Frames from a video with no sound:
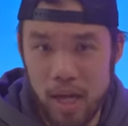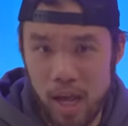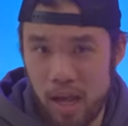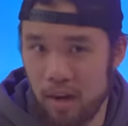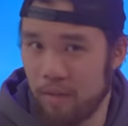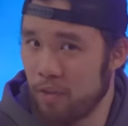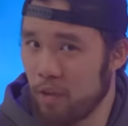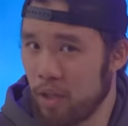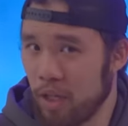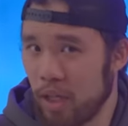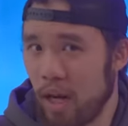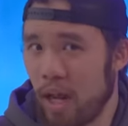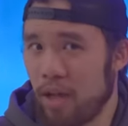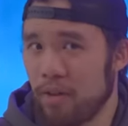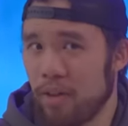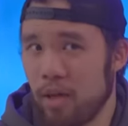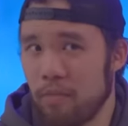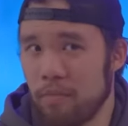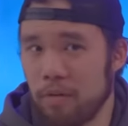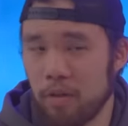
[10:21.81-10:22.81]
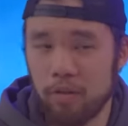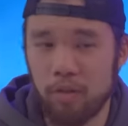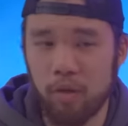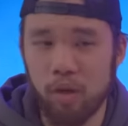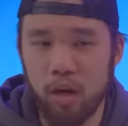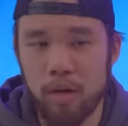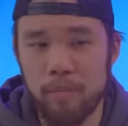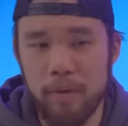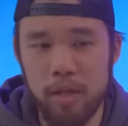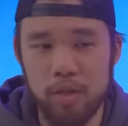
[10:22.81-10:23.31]
And if you look at how the Imperial
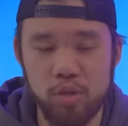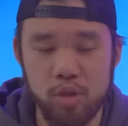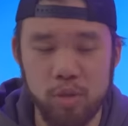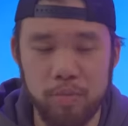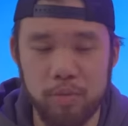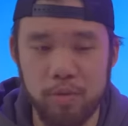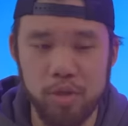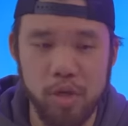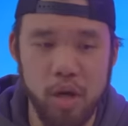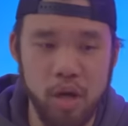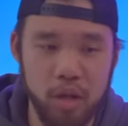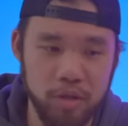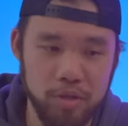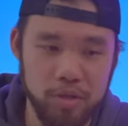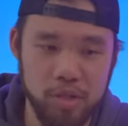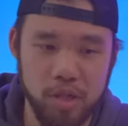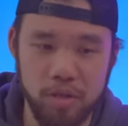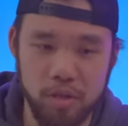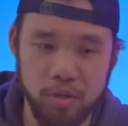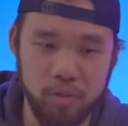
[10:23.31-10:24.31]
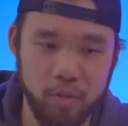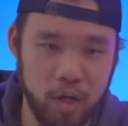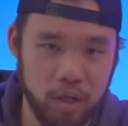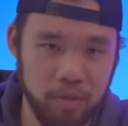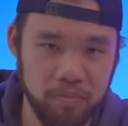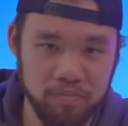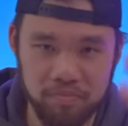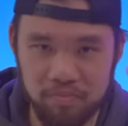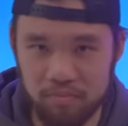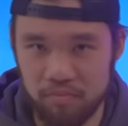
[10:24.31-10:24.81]
Army troopers call each other,
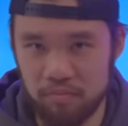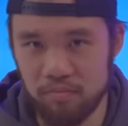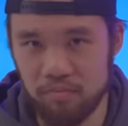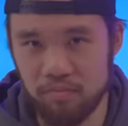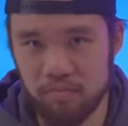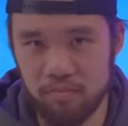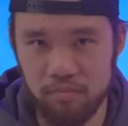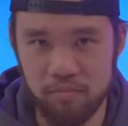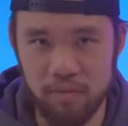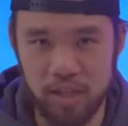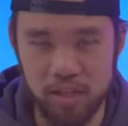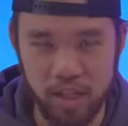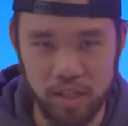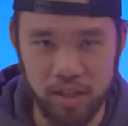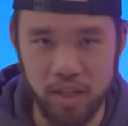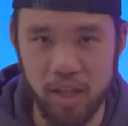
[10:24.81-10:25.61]
well, it's like